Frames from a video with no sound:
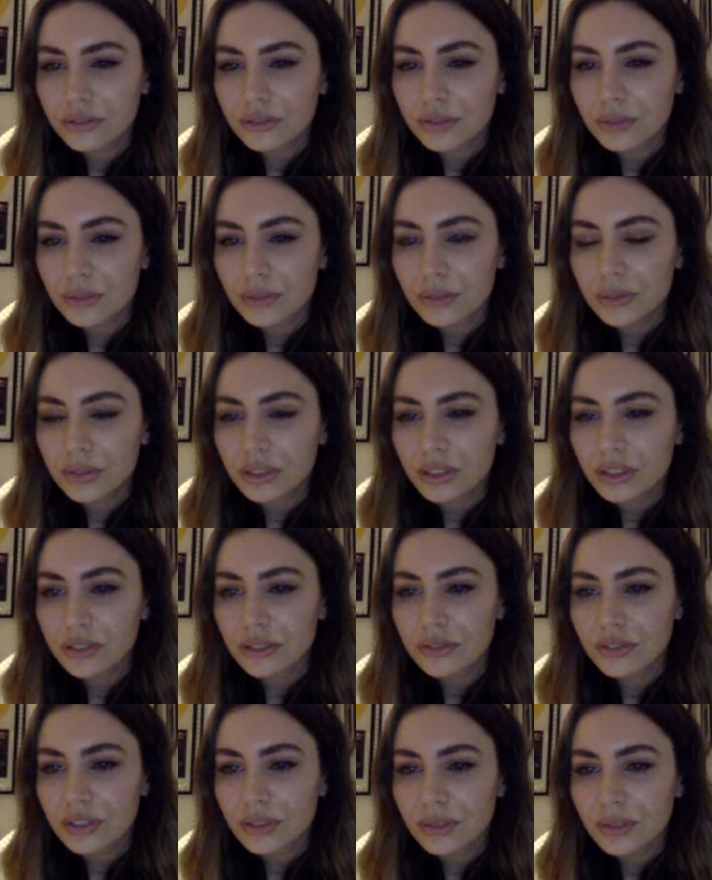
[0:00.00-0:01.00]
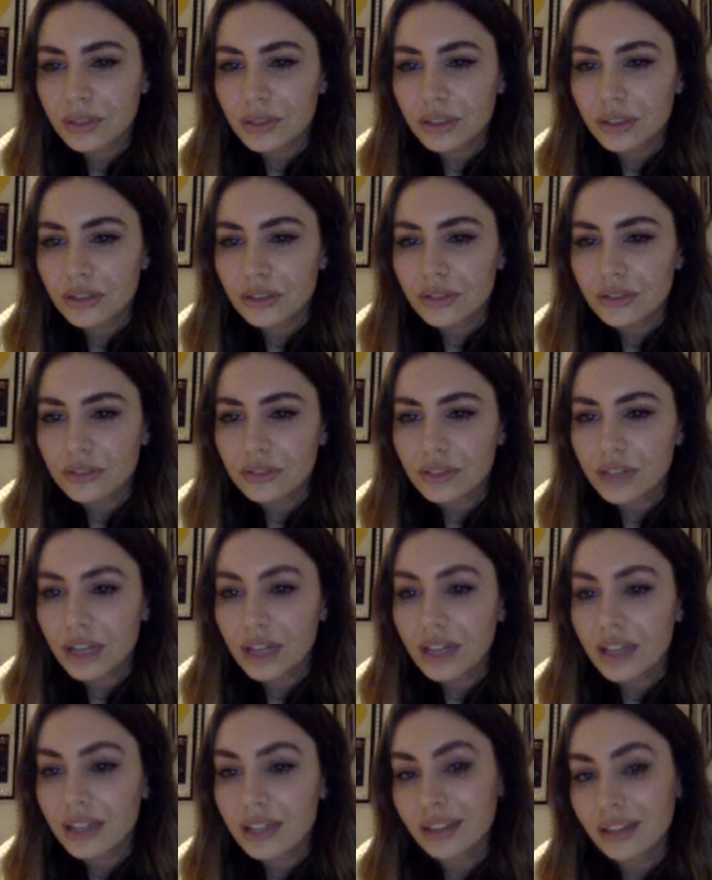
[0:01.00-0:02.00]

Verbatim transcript: Maybe one day I'll find myself lying.